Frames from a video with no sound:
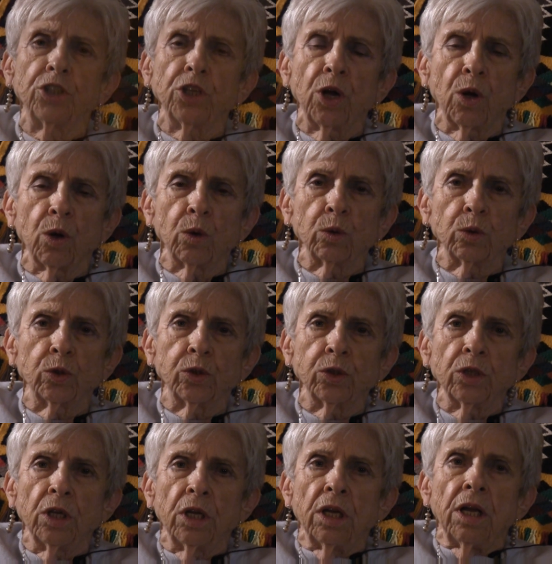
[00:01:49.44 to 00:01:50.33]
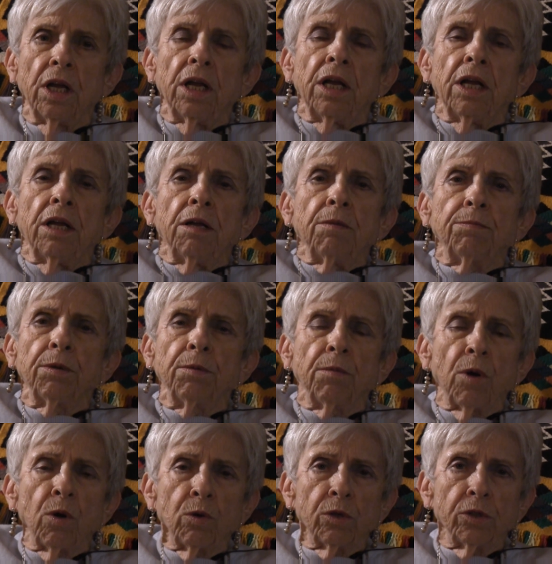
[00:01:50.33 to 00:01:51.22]
shows.
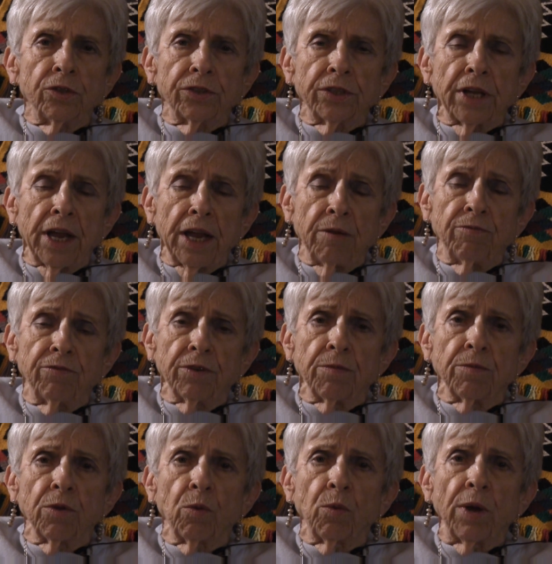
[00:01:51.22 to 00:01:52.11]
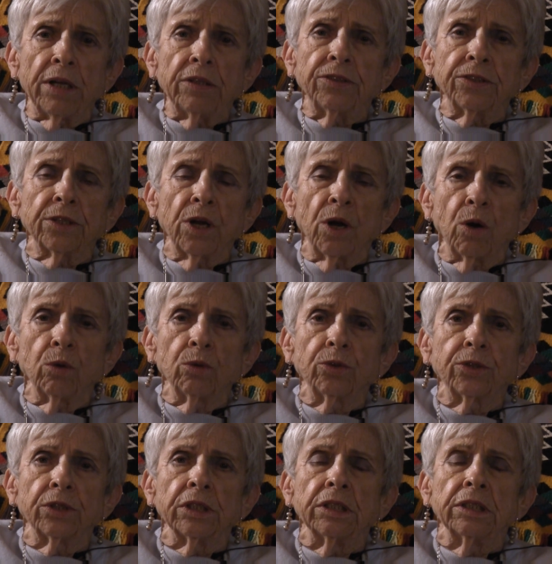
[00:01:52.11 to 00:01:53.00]
Promoters came from the West
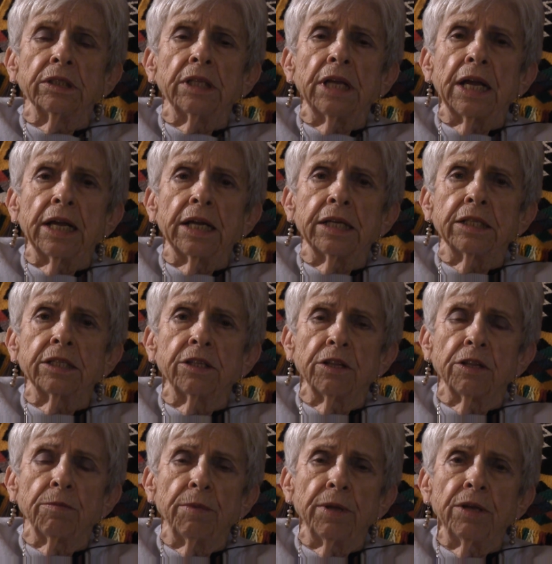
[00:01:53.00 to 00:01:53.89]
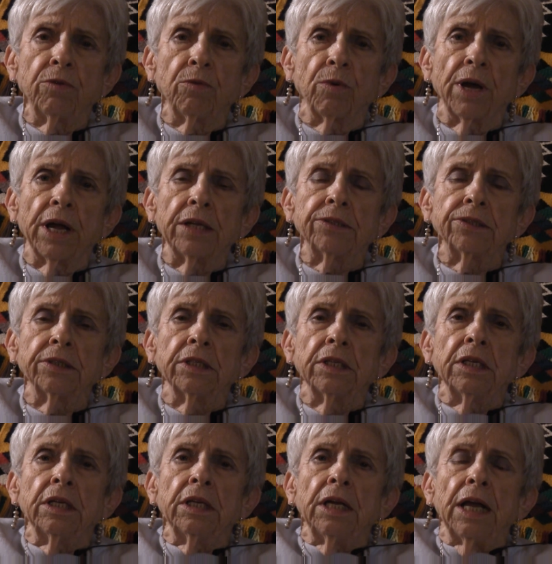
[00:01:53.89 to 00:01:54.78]
Coast and to the Midwest,
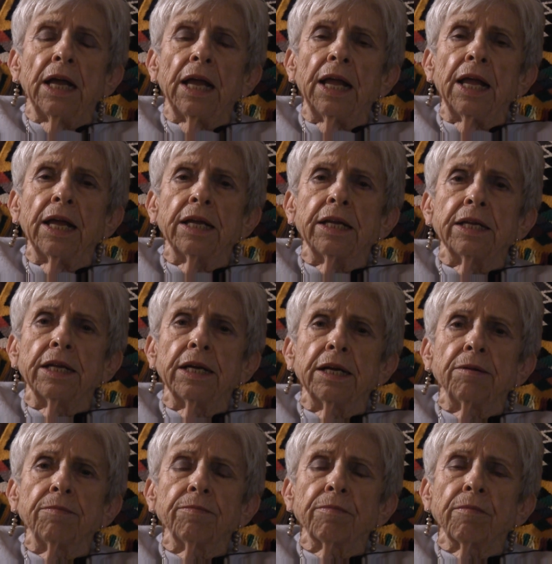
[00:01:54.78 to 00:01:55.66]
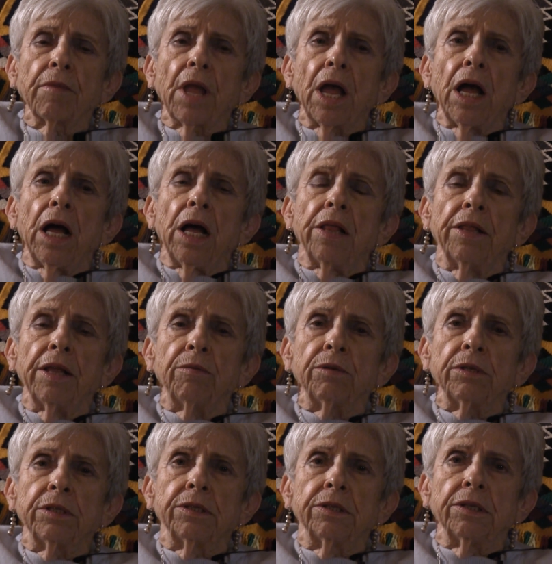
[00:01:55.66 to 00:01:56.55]
and they
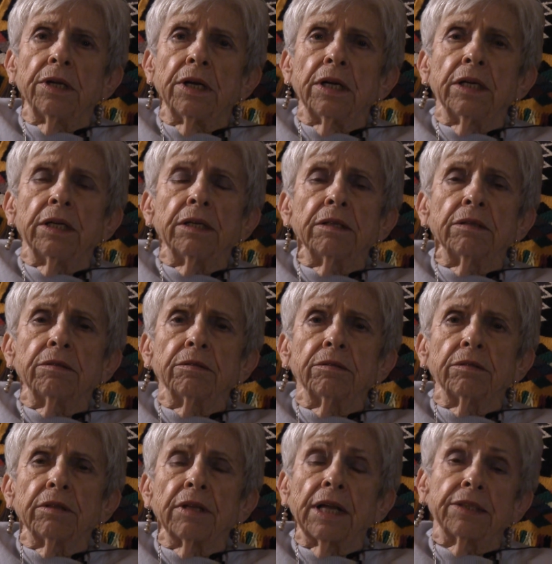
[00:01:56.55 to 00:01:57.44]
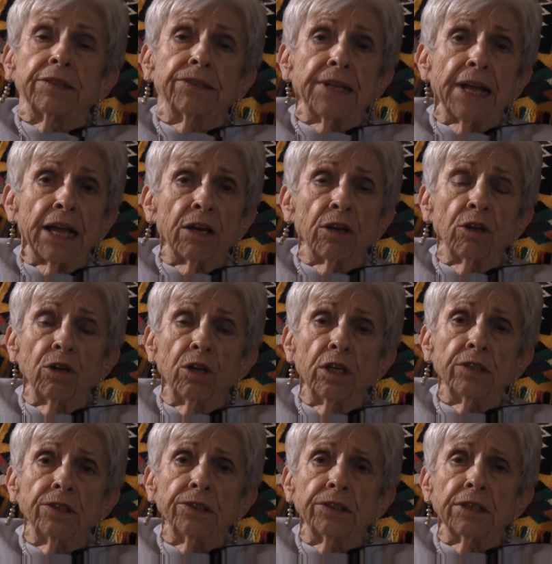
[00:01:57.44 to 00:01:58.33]
would, like St.
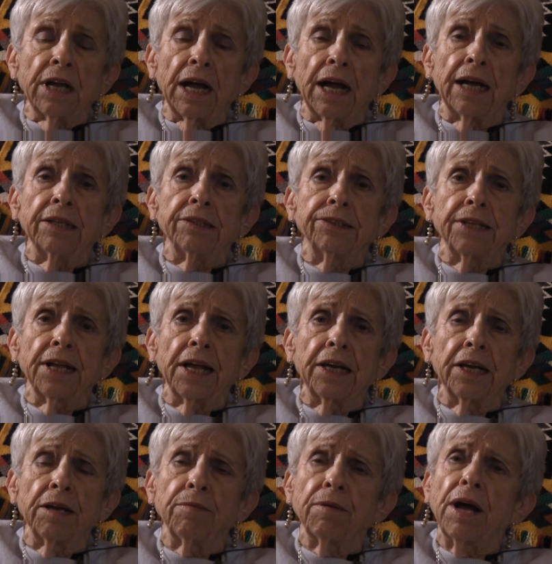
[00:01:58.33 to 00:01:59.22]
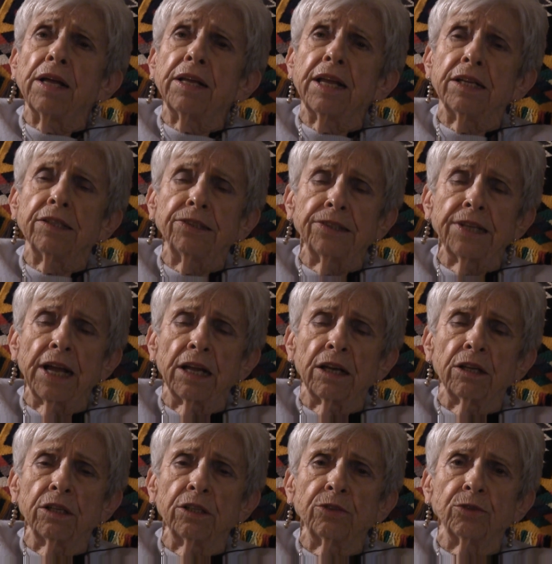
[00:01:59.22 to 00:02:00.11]
Louis, I set up, I guess
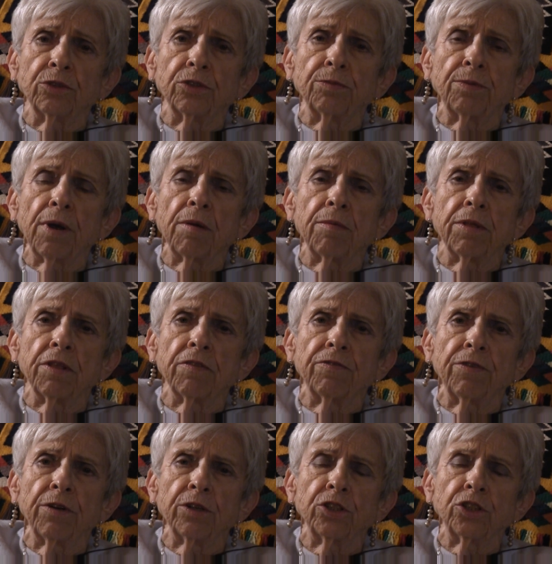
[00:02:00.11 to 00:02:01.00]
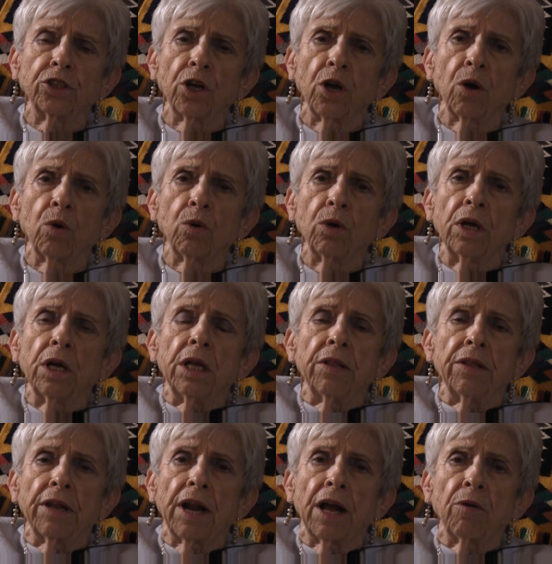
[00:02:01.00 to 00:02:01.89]
St. Louis was probably the first show
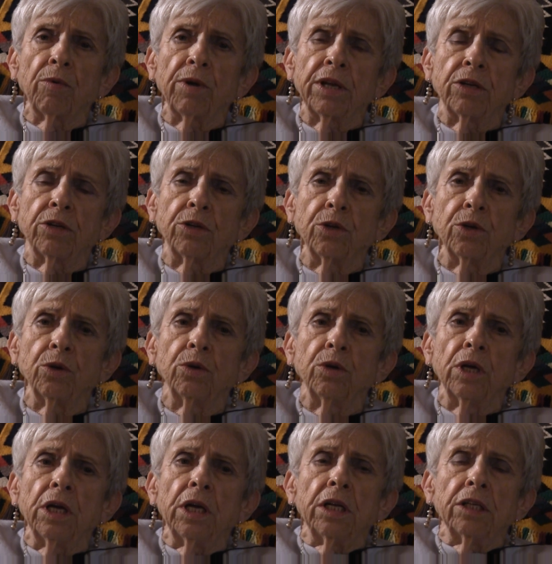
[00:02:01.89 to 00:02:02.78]
that I went to,